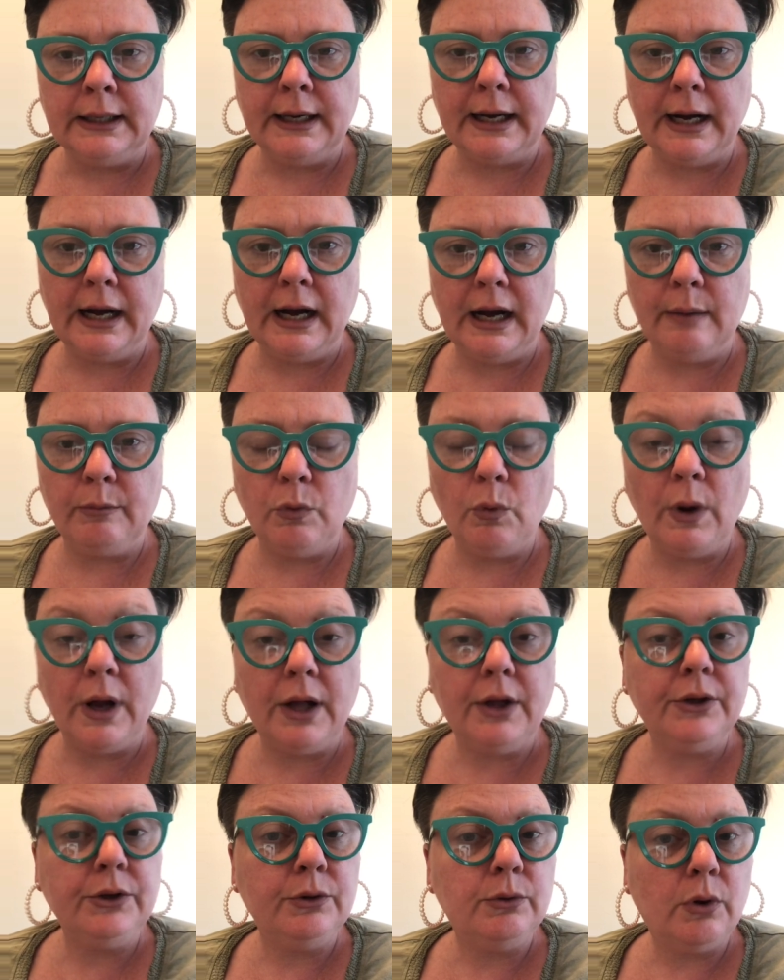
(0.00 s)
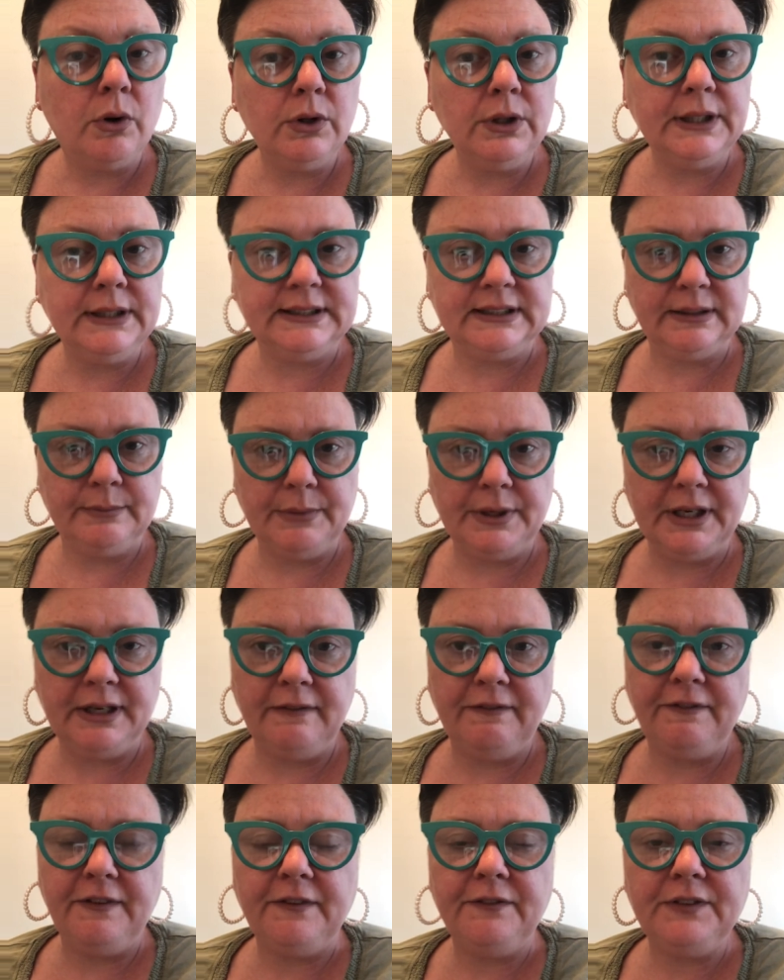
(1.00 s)
well, you only submitted
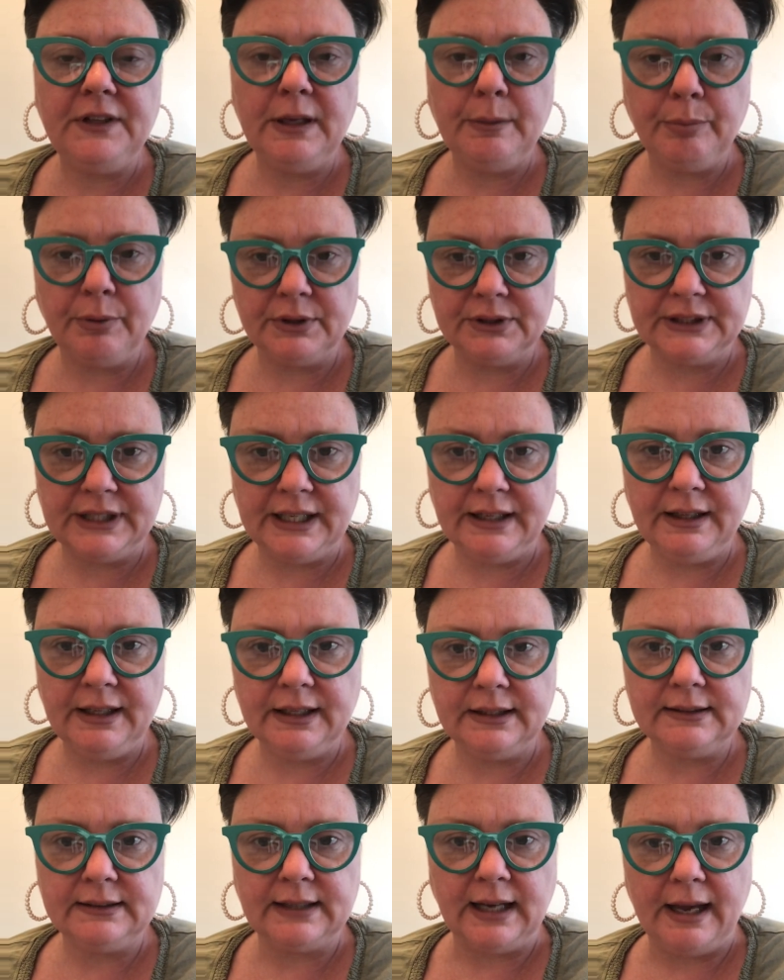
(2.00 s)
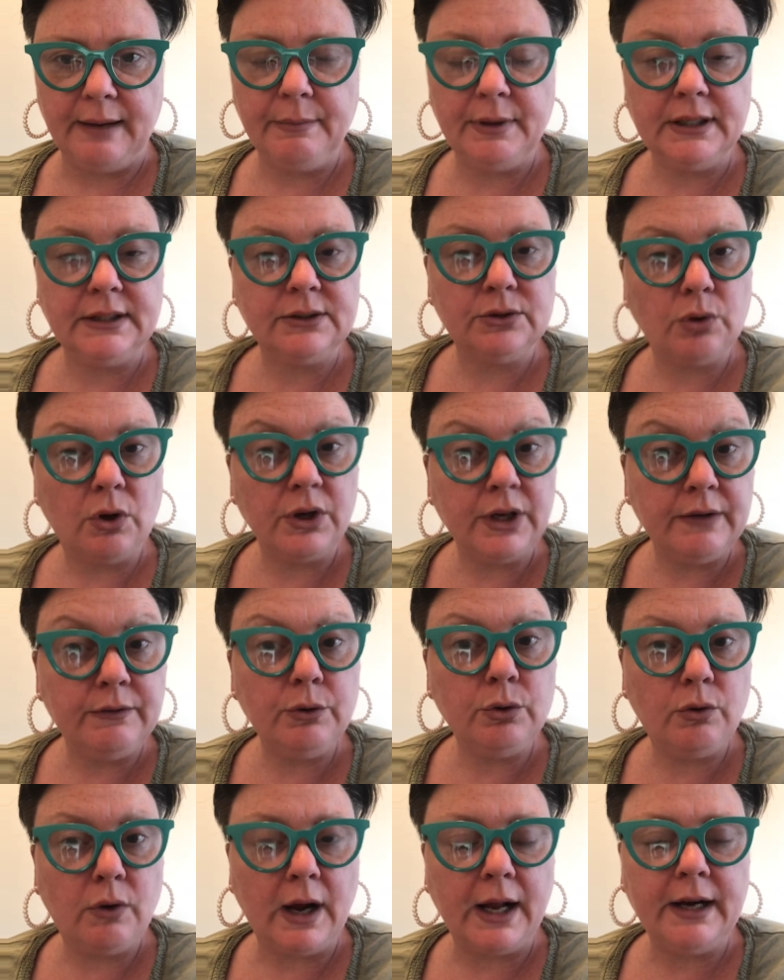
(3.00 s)
50% of the assignment, so I'll give
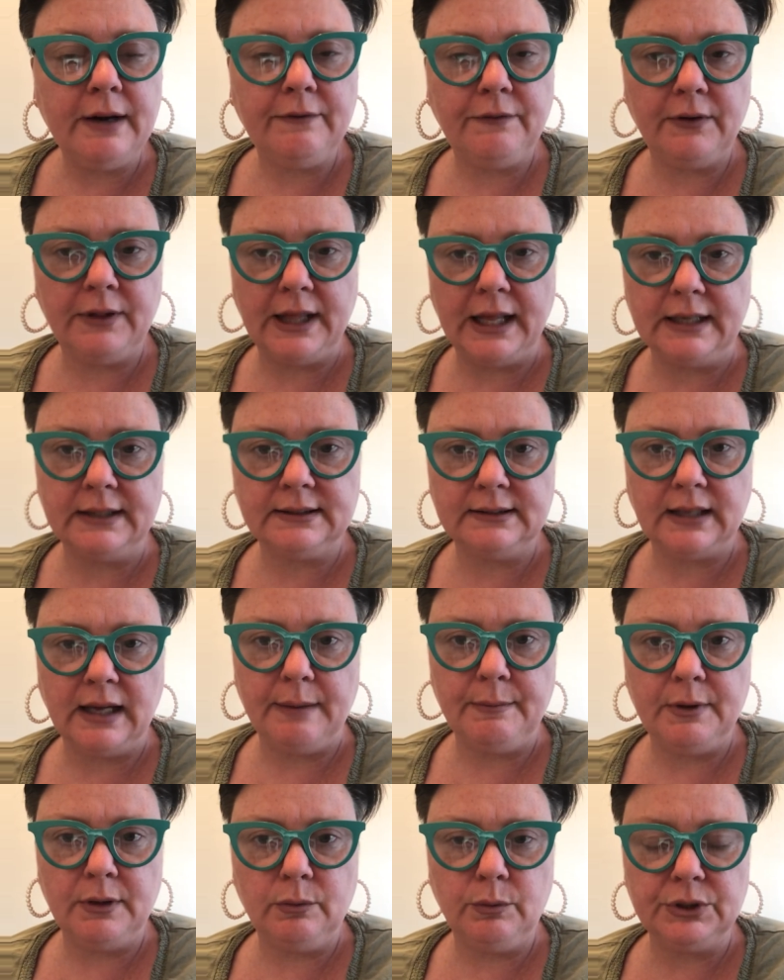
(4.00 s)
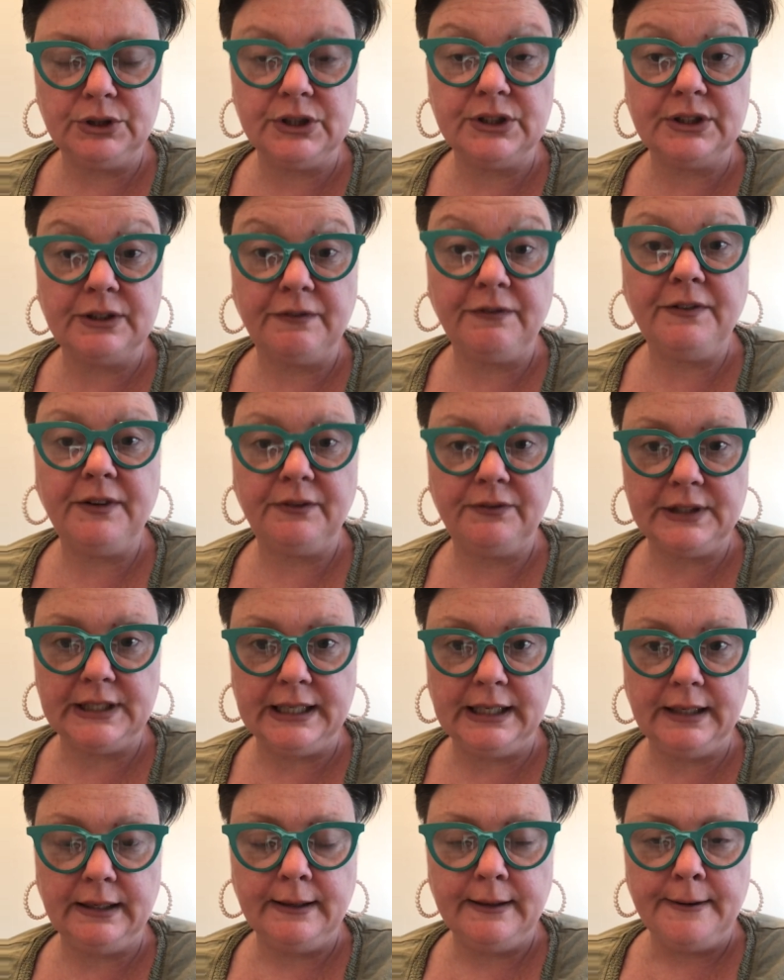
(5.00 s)
you credit for that assignment, which is a
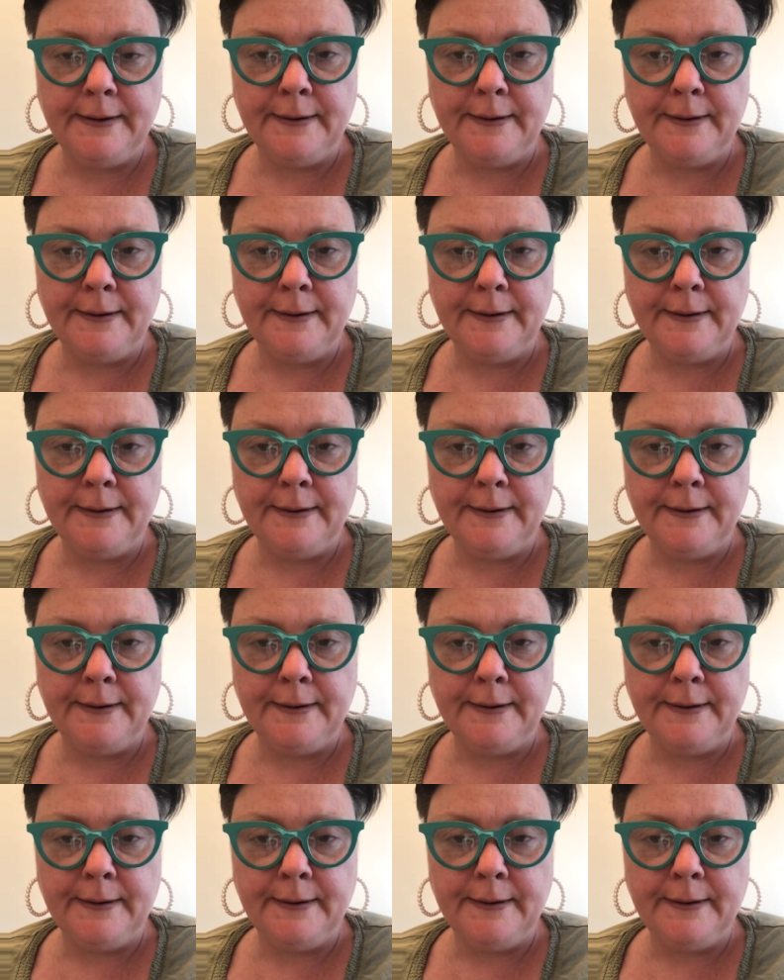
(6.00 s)
50.